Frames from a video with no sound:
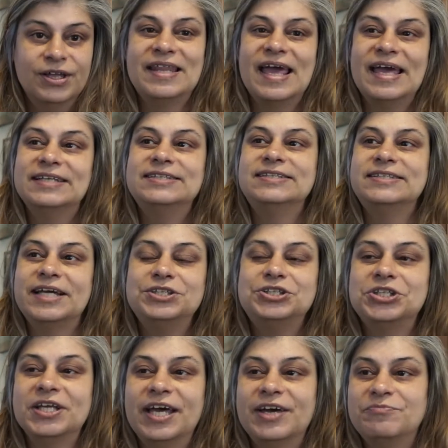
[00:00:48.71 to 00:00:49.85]
They
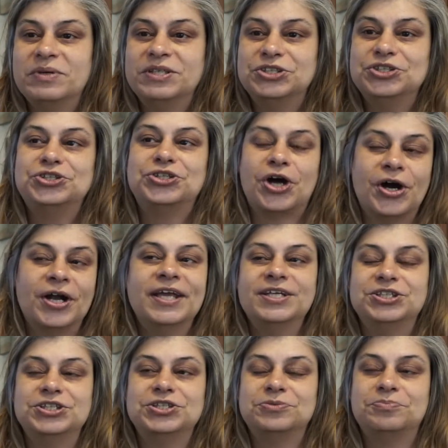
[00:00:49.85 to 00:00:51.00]
essentially have been
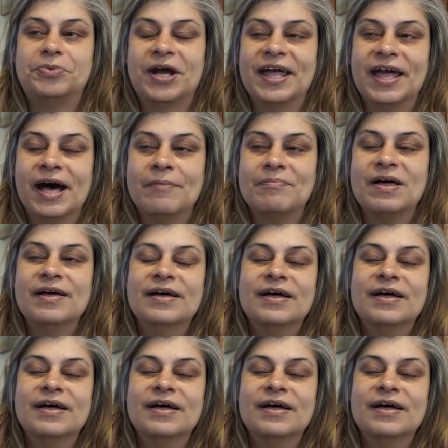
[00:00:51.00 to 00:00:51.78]
starting to spring up